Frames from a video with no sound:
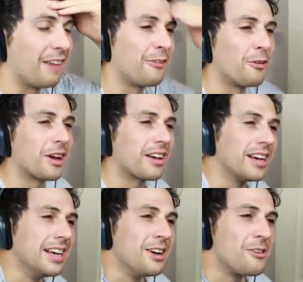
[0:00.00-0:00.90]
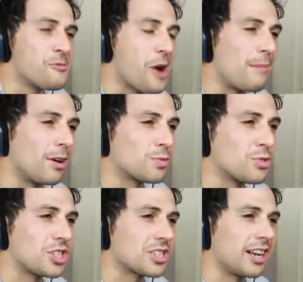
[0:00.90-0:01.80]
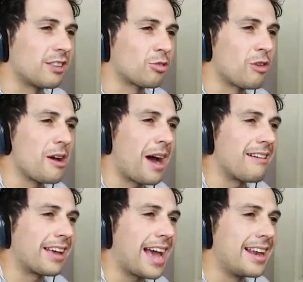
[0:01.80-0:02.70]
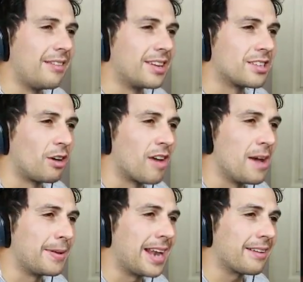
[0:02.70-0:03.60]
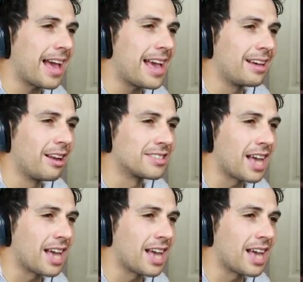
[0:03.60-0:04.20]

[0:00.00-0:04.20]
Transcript: I thought Ramos was just going to throw Harry Kane over the top rope, and now Cahill on.